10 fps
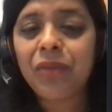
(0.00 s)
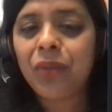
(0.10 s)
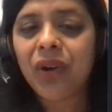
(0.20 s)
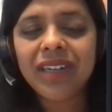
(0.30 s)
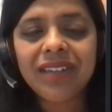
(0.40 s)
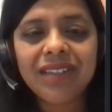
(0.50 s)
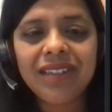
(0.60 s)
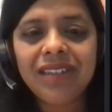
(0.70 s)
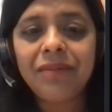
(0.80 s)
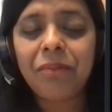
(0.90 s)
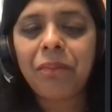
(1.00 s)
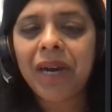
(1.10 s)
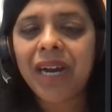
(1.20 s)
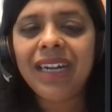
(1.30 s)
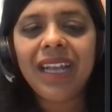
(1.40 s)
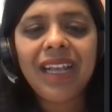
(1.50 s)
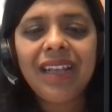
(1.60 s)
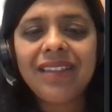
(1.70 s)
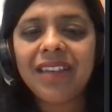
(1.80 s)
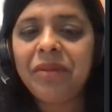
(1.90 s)
you want in this, but
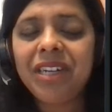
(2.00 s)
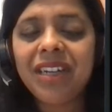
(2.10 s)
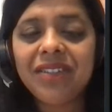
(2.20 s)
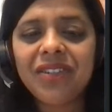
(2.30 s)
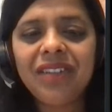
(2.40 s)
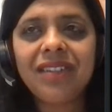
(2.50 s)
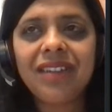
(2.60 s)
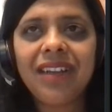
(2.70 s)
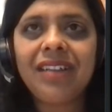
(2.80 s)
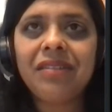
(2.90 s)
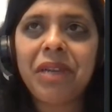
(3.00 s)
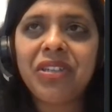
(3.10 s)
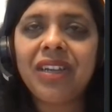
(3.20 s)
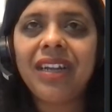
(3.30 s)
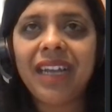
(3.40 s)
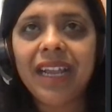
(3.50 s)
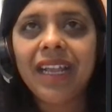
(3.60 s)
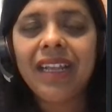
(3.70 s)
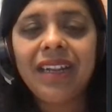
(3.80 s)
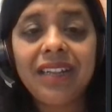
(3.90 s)
some industries, especially
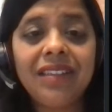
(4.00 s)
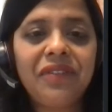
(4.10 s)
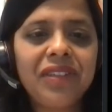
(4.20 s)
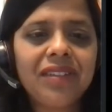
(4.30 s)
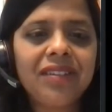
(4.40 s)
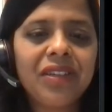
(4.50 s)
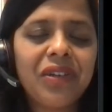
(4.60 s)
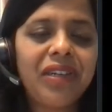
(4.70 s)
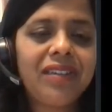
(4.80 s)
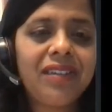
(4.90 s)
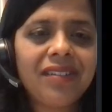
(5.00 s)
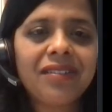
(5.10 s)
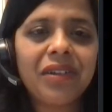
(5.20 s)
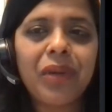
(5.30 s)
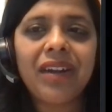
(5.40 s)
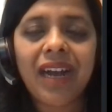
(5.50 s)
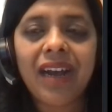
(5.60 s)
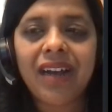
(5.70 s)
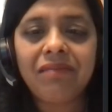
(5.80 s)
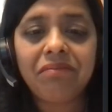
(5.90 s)
like, let's say, physical security industry where
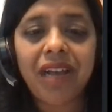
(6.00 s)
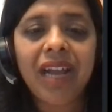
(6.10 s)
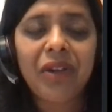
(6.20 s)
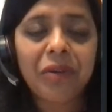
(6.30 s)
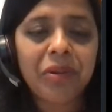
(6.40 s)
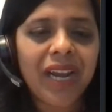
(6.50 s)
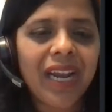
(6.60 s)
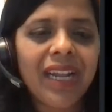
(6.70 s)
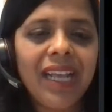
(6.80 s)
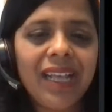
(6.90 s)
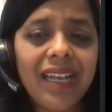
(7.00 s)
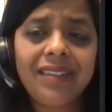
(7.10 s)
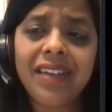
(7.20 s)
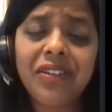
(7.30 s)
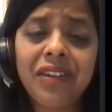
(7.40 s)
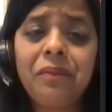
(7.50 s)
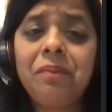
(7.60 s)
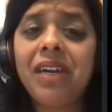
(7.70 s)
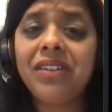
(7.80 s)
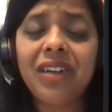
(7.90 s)
I operate, it's actually
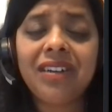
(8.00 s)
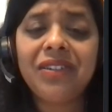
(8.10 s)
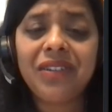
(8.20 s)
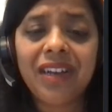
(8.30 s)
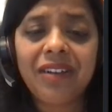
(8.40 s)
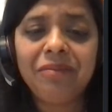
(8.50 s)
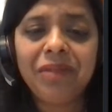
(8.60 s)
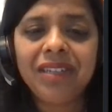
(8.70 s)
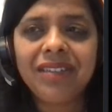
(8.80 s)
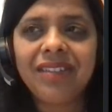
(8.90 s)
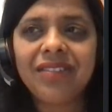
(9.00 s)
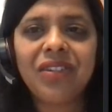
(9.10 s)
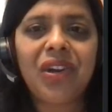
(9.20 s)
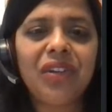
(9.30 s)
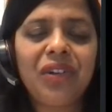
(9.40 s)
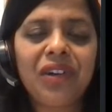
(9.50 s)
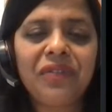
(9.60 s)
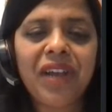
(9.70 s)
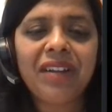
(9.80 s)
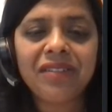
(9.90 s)
much harder to come because there's not a lot
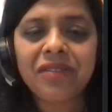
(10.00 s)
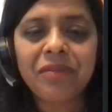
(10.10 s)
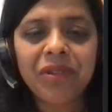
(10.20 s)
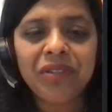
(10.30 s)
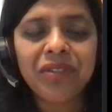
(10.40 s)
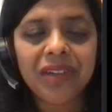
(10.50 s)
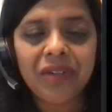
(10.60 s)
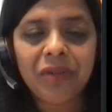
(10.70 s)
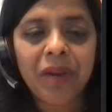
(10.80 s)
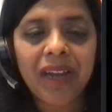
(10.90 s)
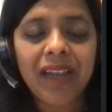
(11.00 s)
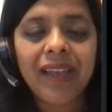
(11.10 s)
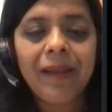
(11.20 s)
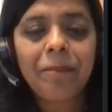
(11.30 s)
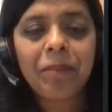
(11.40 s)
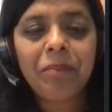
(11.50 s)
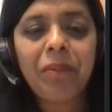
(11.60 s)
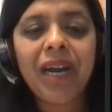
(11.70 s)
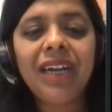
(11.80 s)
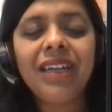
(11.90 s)
of analyst reports to go by.
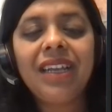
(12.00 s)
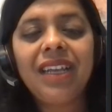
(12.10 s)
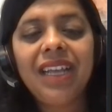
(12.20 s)
But